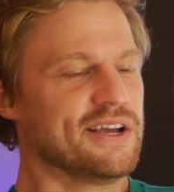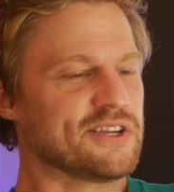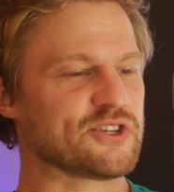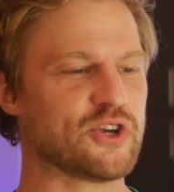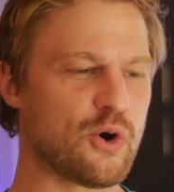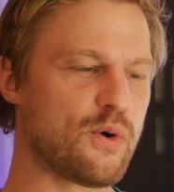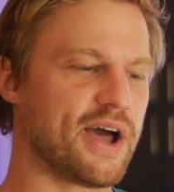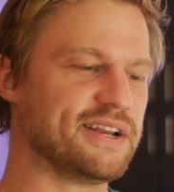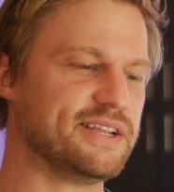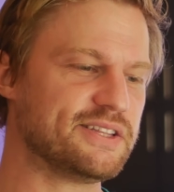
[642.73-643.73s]
So
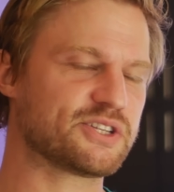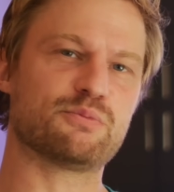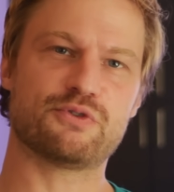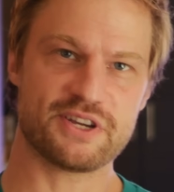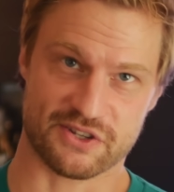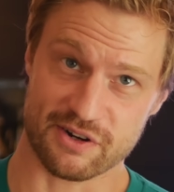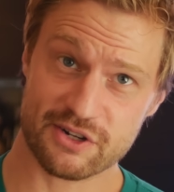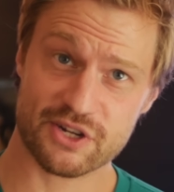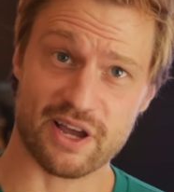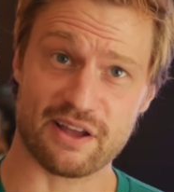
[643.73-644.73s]
I did some
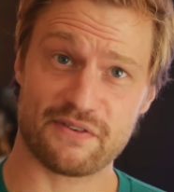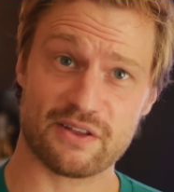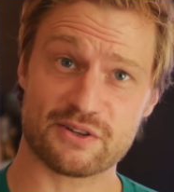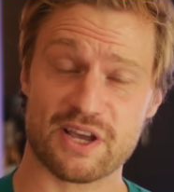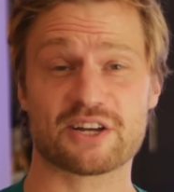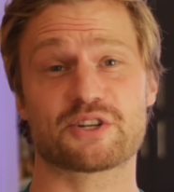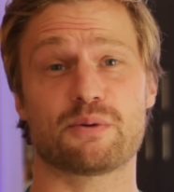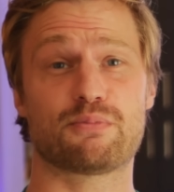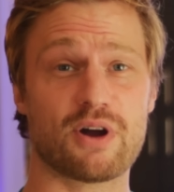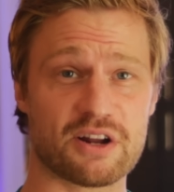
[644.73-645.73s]
research and I found there's actually a
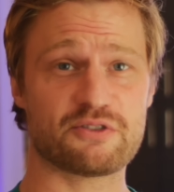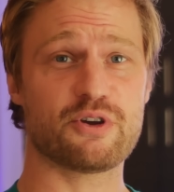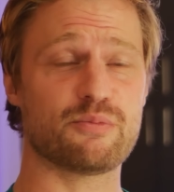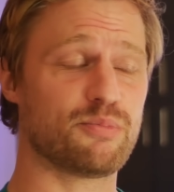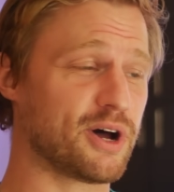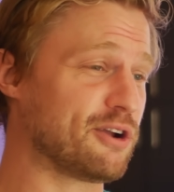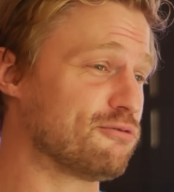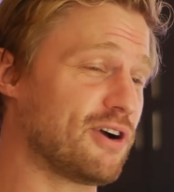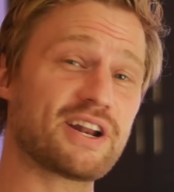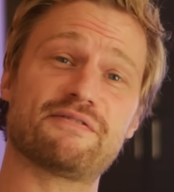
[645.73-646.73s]
product you can buy
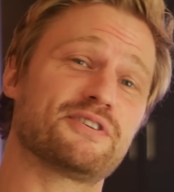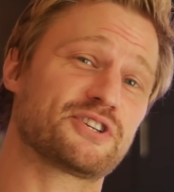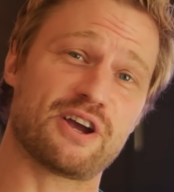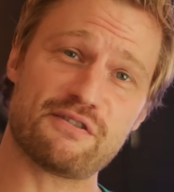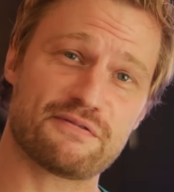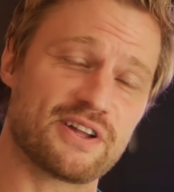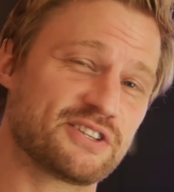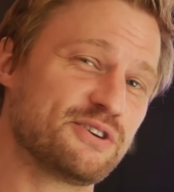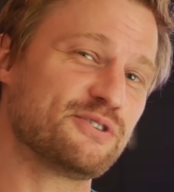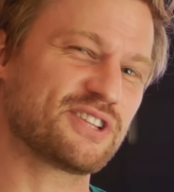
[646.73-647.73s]
right off the shelf
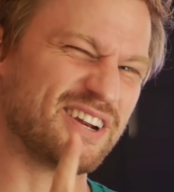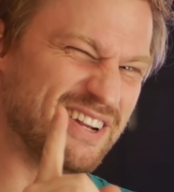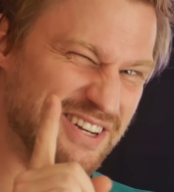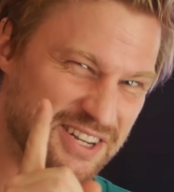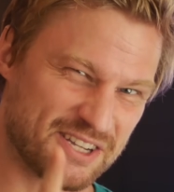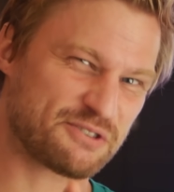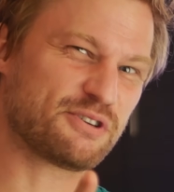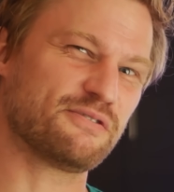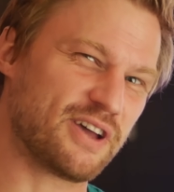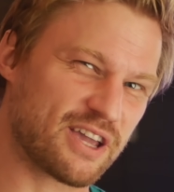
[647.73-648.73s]
that's used in
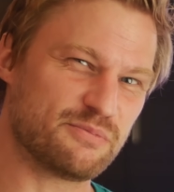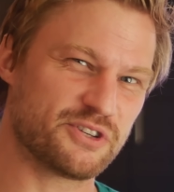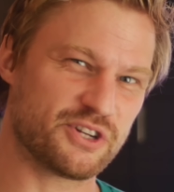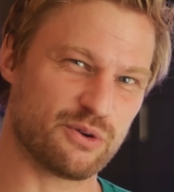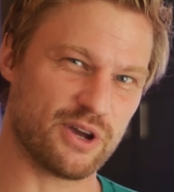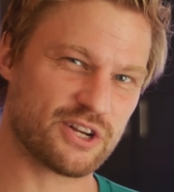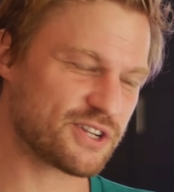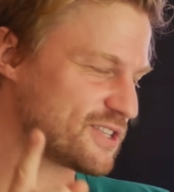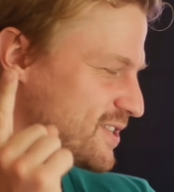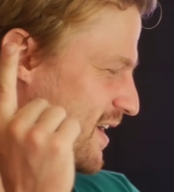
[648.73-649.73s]
industrial vacuum
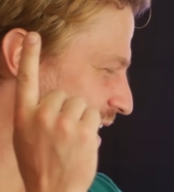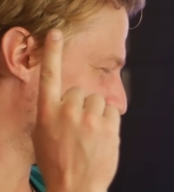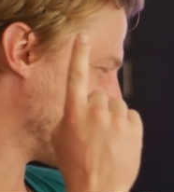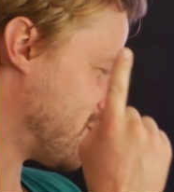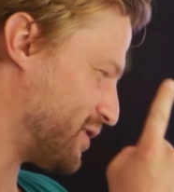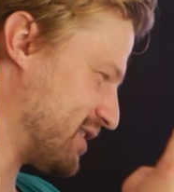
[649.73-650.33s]
situations for